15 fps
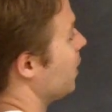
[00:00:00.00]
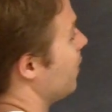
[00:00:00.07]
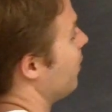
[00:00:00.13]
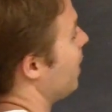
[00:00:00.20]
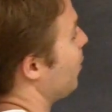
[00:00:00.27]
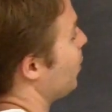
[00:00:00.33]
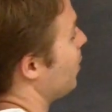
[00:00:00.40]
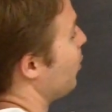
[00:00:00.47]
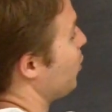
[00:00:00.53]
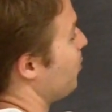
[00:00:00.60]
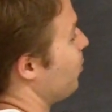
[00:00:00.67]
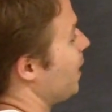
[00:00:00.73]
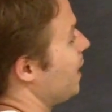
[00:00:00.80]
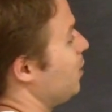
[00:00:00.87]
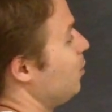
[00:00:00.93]
one, if I want to
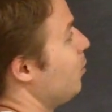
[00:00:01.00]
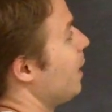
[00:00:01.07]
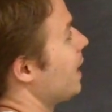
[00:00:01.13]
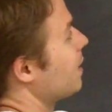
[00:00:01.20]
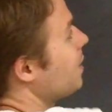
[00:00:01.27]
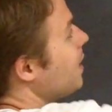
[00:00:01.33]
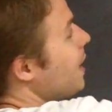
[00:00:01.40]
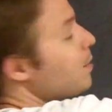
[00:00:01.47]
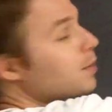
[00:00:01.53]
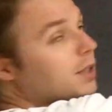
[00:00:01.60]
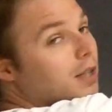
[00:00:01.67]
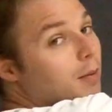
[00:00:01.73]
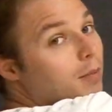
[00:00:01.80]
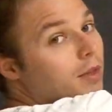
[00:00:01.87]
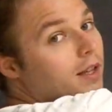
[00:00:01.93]
multiply 2x times
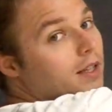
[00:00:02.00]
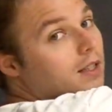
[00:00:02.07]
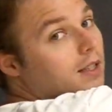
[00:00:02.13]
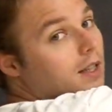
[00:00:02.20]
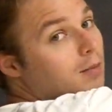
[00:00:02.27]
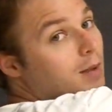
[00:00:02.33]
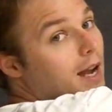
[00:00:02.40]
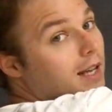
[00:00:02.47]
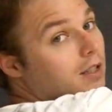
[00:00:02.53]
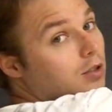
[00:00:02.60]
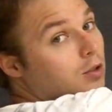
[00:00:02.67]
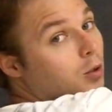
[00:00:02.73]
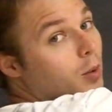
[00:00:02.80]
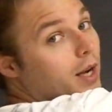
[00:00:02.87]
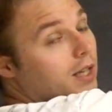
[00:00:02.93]
something to get back
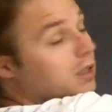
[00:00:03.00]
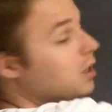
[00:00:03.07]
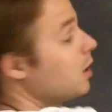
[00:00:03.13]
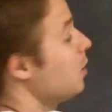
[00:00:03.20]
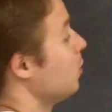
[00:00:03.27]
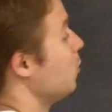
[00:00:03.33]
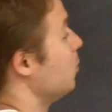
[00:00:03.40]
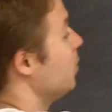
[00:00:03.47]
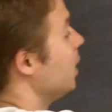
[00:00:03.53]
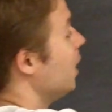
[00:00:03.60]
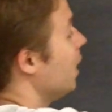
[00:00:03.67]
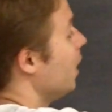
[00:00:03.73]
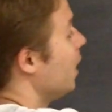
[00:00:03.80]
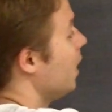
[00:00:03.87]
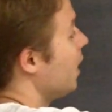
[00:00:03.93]
to 2x
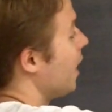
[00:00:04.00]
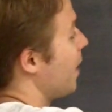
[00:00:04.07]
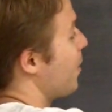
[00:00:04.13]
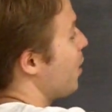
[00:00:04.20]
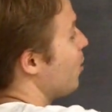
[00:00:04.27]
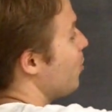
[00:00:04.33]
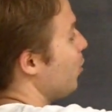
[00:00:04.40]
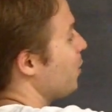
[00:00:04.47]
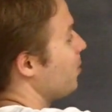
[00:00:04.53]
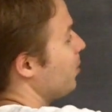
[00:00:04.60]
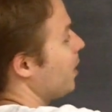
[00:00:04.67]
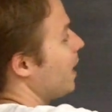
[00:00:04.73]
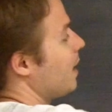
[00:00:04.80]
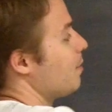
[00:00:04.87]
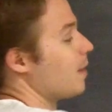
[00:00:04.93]
cubed, I better
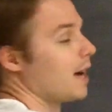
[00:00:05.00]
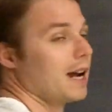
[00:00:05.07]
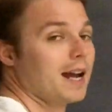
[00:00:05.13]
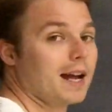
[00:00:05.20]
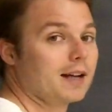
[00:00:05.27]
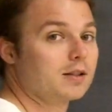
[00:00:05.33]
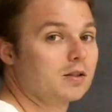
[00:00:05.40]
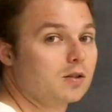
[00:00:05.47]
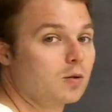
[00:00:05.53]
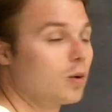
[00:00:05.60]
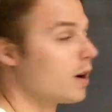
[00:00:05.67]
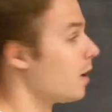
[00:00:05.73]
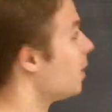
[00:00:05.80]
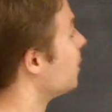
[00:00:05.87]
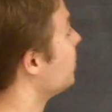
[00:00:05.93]
multiply it by x
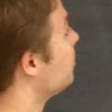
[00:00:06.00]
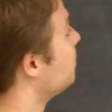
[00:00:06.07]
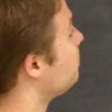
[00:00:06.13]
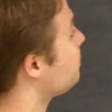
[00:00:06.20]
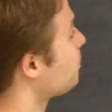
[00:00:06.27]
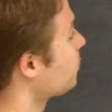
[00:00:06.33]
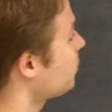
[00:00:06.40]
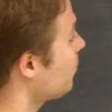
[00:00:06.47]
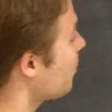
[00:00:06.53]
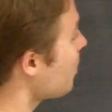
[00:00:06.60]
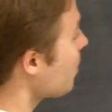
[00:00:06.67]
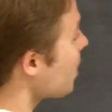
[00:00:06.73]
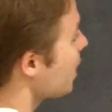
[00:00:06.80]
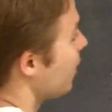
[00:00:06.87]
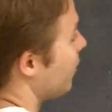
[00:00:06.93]
squared.
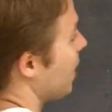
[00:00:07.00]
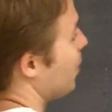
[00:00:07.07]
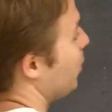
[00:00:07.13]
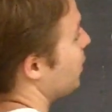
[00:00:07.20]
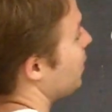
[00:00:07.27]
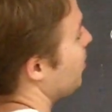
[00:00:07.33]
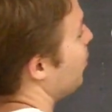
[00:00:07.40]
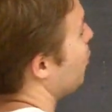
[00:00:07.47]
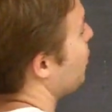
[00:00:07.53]
If I want to